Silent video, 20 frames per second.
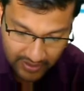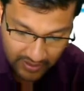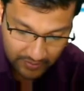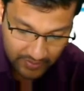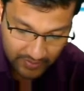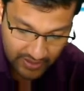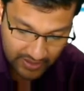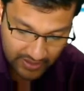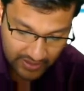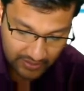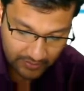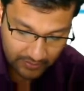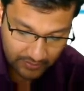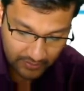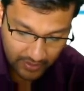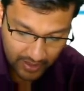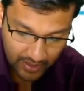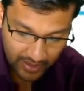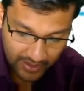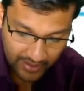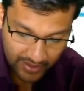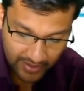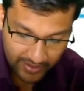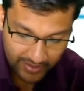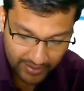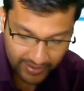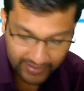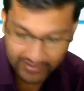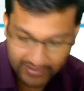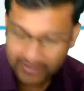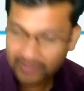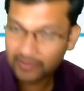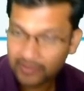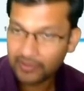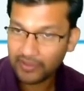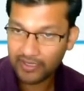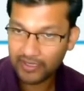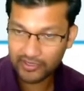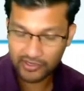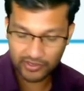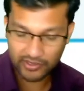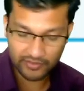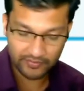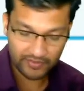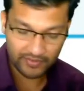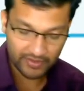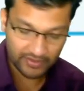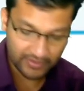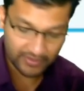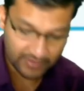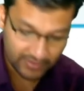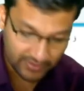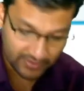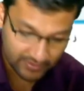mean any collection of things.